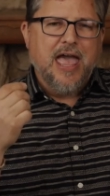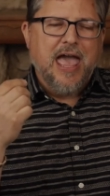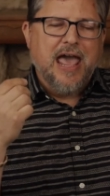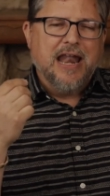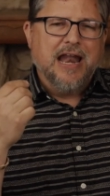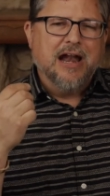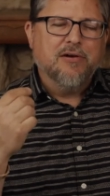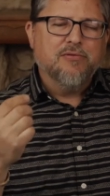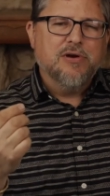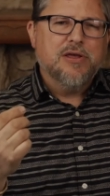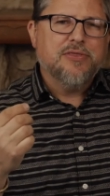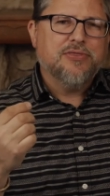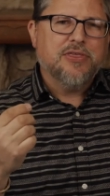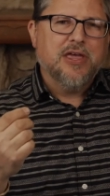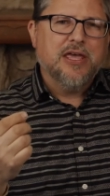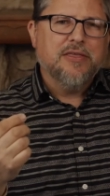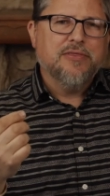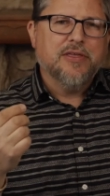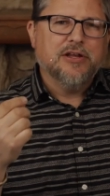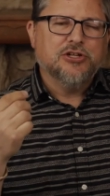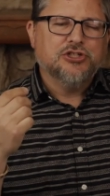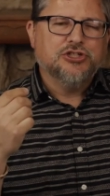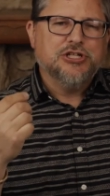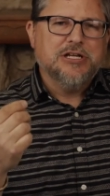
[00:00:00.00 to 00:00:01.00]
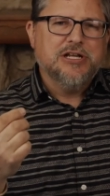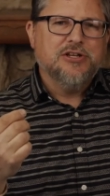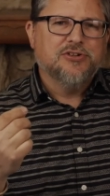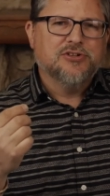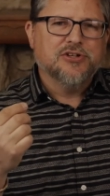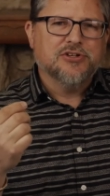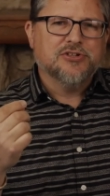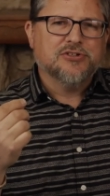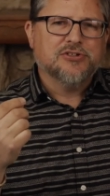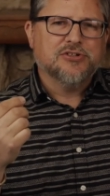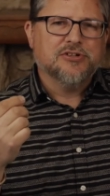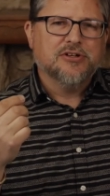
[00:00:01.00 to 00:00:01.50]
And everything that
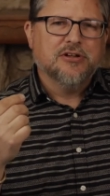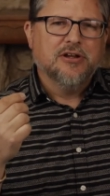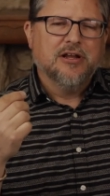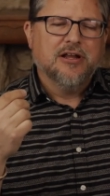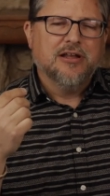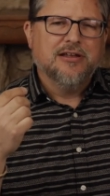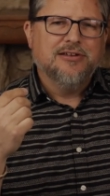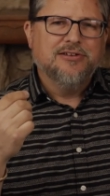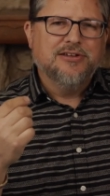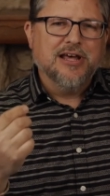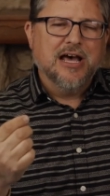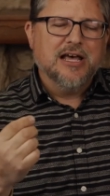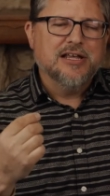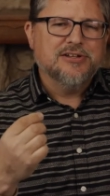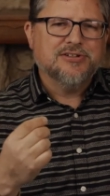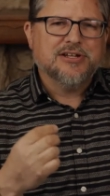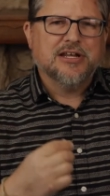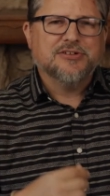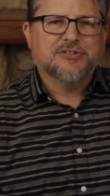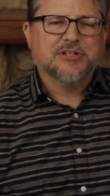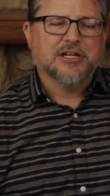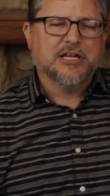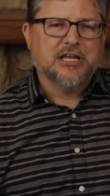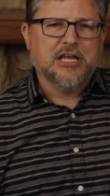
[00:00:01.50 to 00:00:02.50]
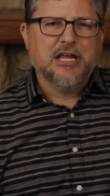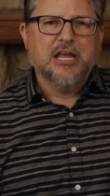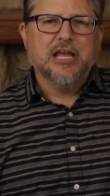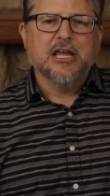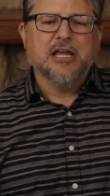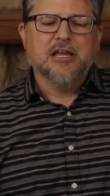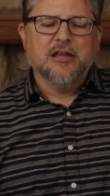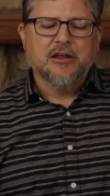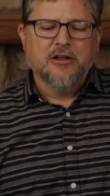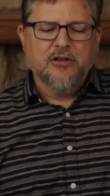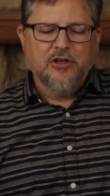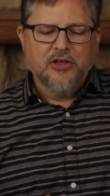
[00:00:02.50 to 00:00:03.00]
Jesus does as a
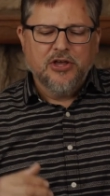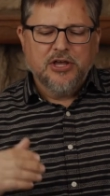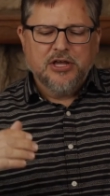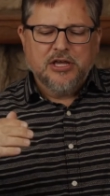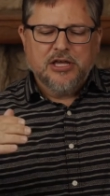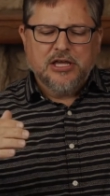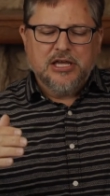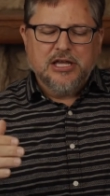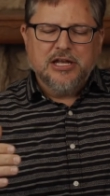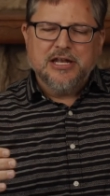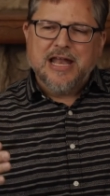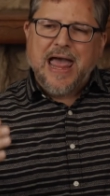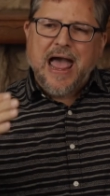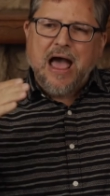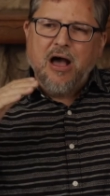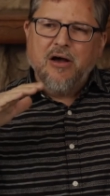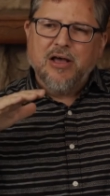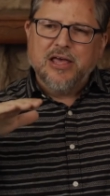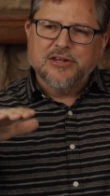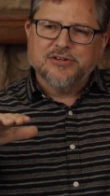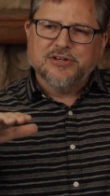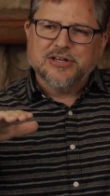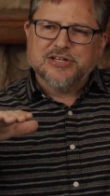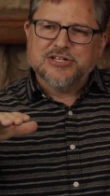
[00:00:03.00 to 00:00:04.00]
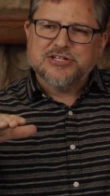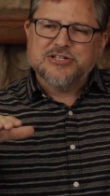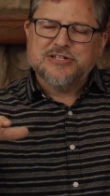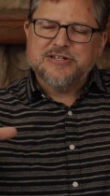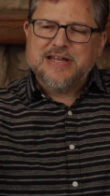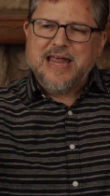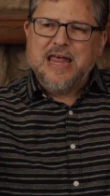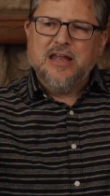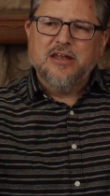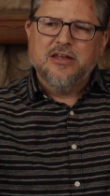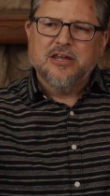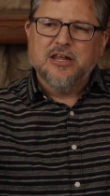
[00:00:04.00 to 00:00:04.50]
king, He now has
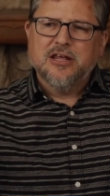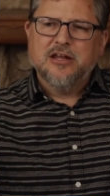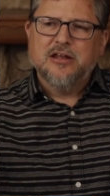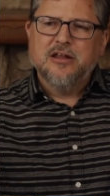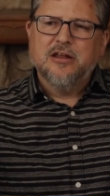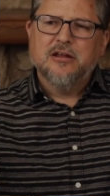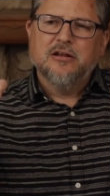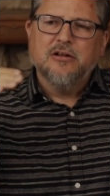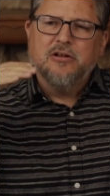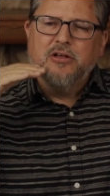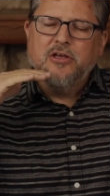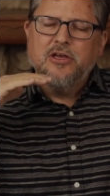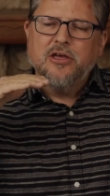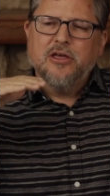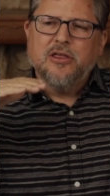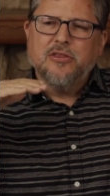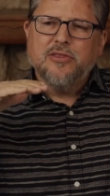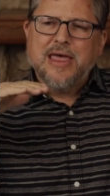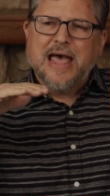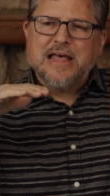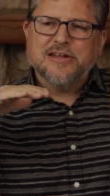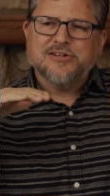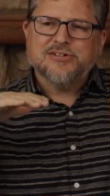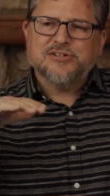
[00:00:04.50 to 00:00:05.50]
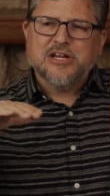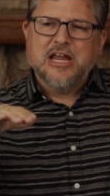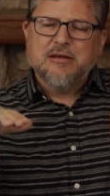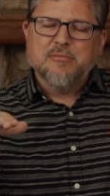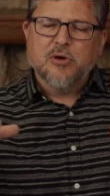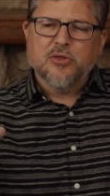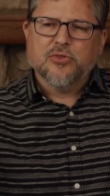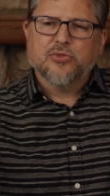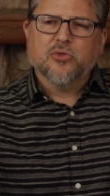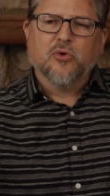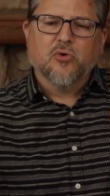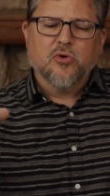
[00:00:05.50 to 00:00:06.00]
extended that
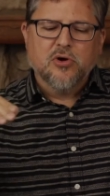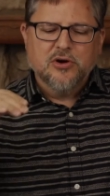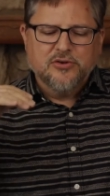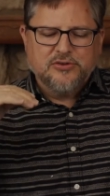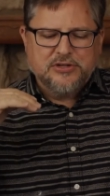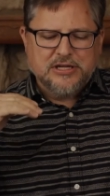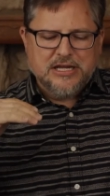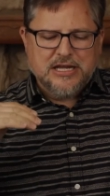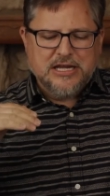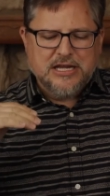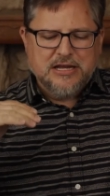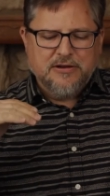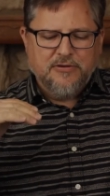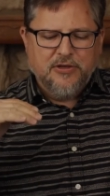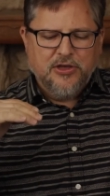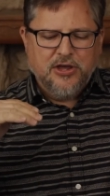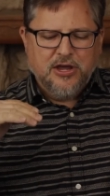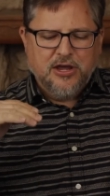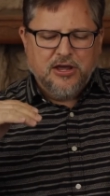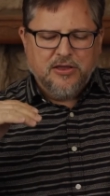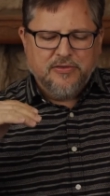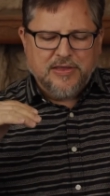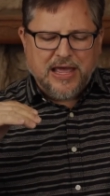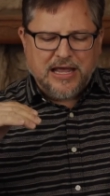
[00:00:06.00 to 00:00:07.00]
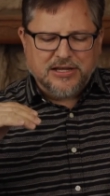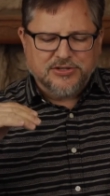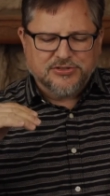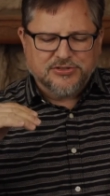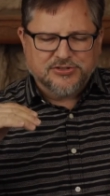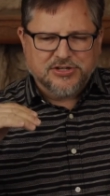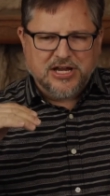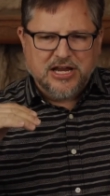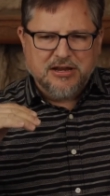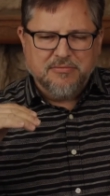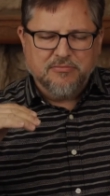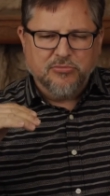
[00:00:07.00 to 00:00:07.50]
same authority, that
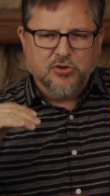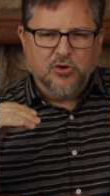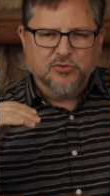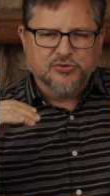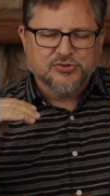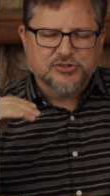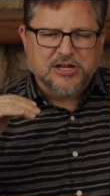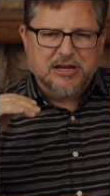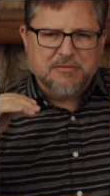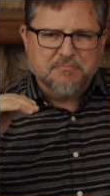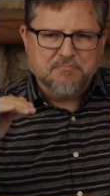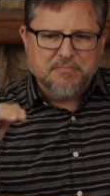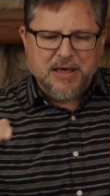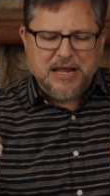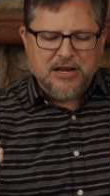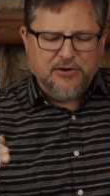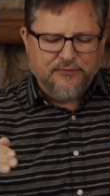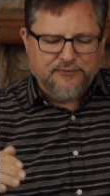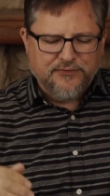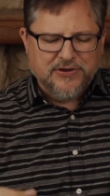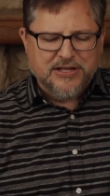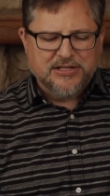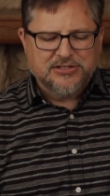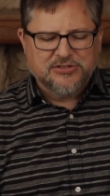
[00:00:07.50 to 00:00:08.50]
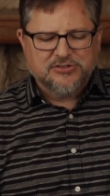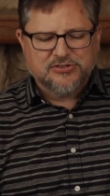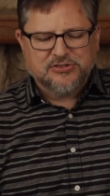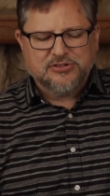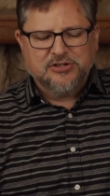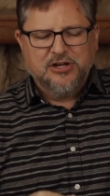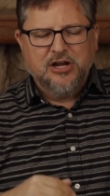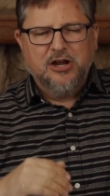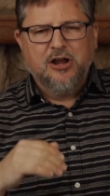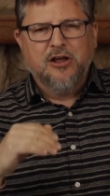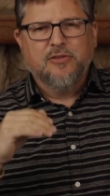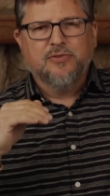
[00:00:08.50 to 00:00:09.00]
same, those same
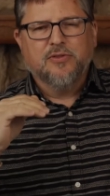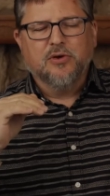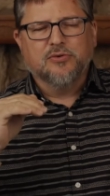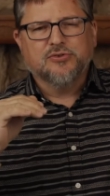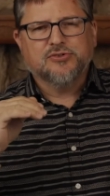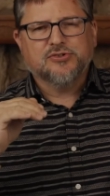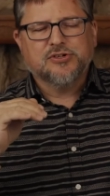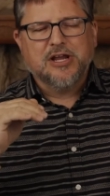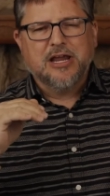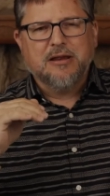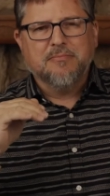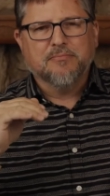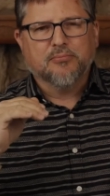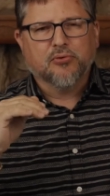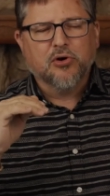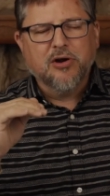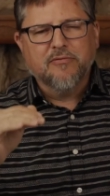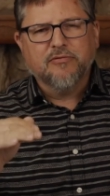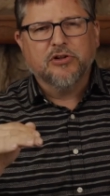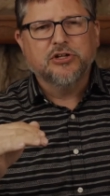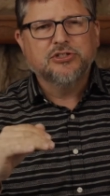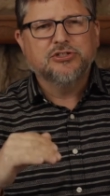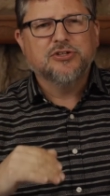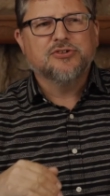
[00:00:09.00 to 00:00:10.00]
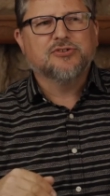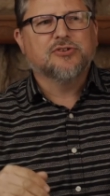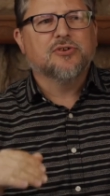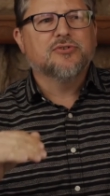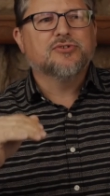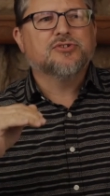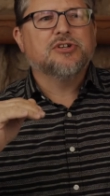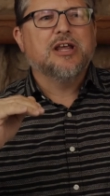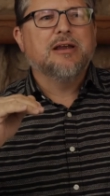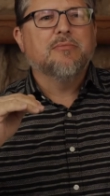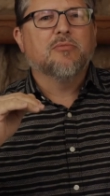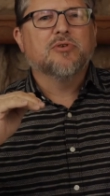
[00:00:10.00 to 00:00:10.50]
benefits, those same privileges,
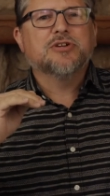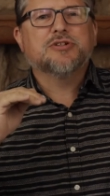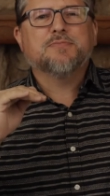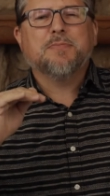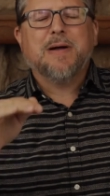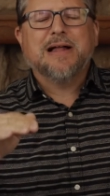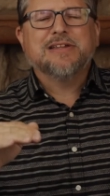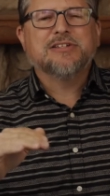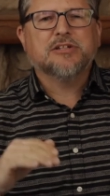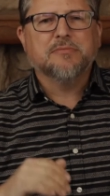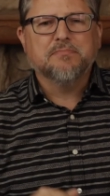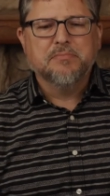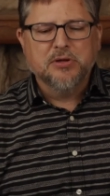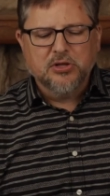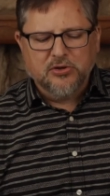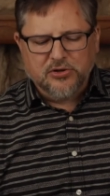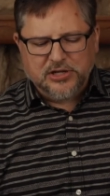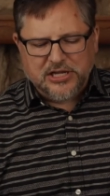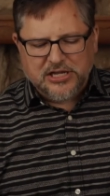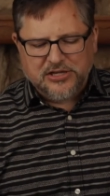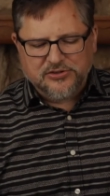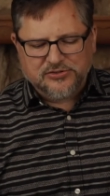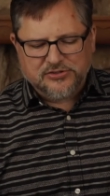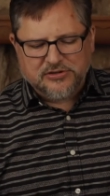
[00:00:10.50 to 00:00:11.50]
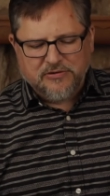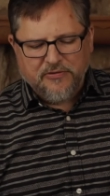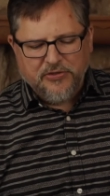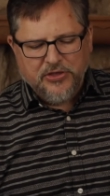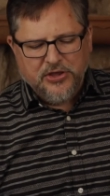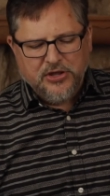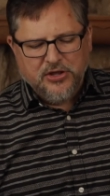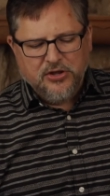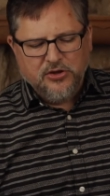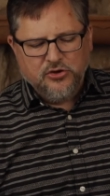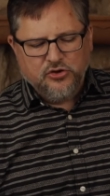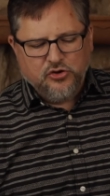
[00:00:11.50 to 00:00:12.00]
those same responsibilities
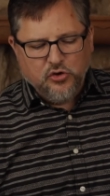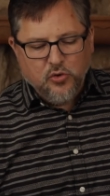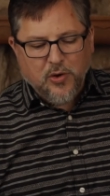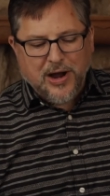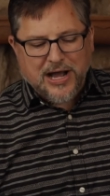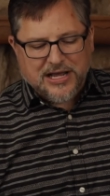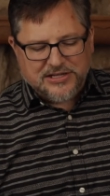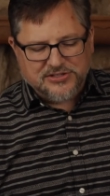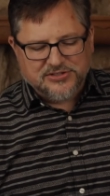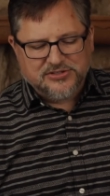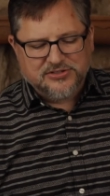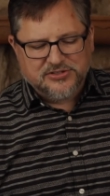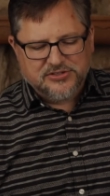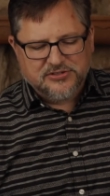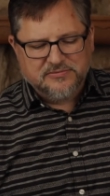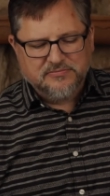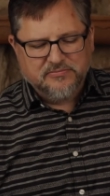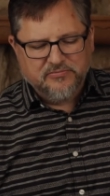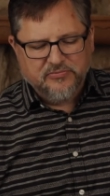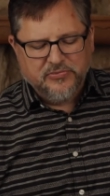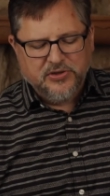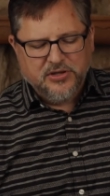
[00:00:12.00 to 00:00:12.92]
to us.